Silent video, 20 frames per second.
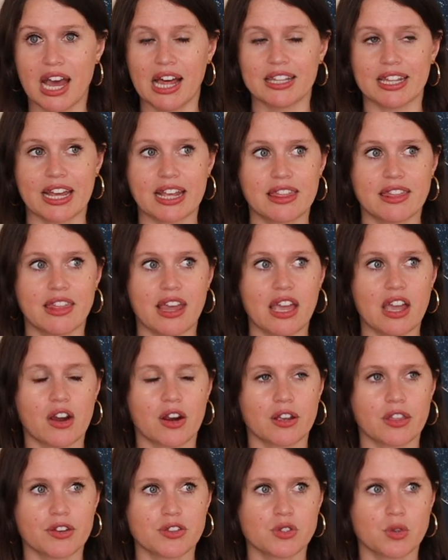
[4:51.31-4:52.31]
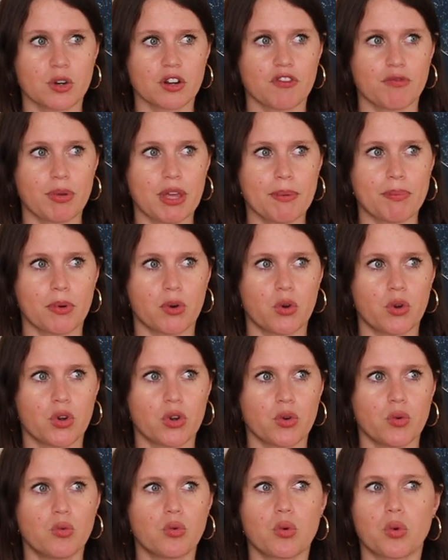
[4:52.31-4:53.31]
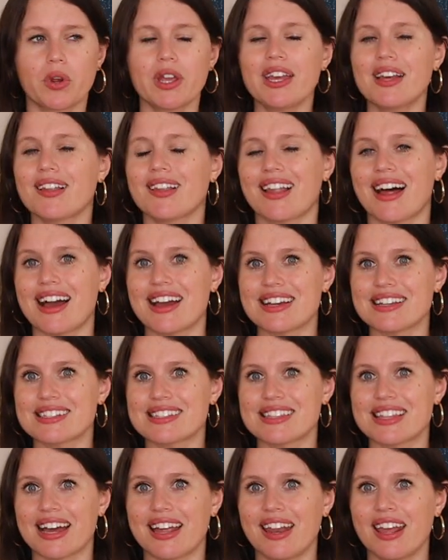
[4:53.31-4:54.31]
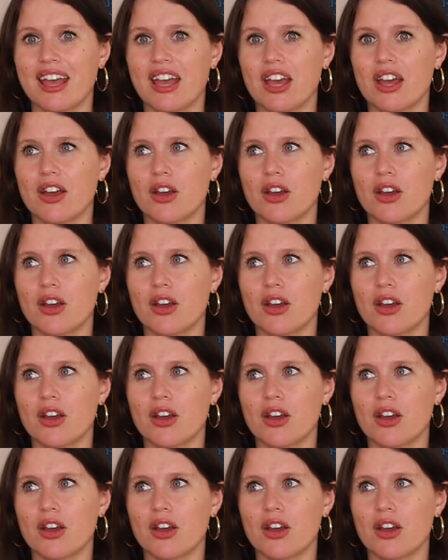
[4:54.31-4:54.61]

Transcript: Like they are the sort of people who realize that